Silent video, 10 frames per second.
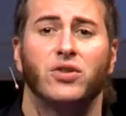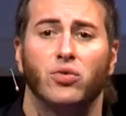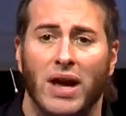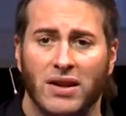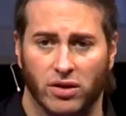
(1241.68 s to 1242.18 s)
to
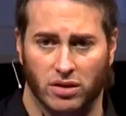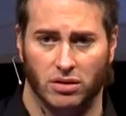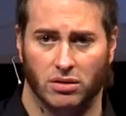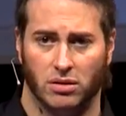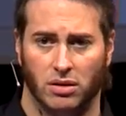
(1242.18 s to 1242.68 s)
render
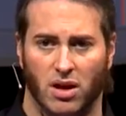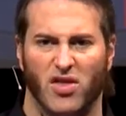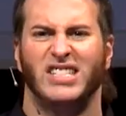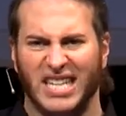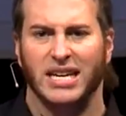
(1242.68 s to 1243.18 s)

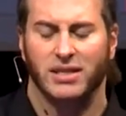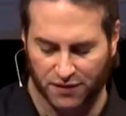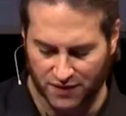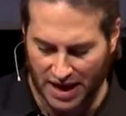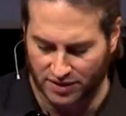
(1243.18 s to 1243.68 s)
the tint
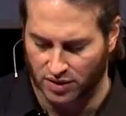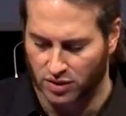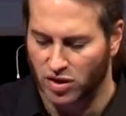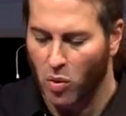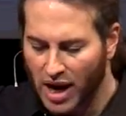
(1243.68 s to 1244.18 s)
effect.
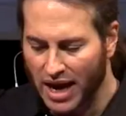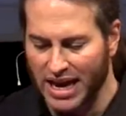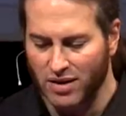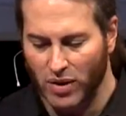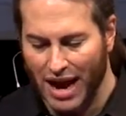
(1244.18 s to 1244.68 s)
So when I
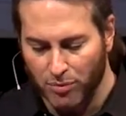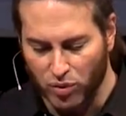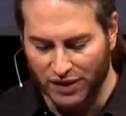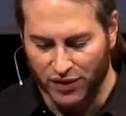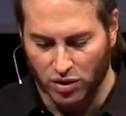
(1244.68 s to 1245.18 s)
hit RAM
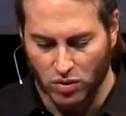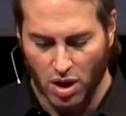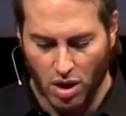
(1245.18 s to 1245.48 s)
preview,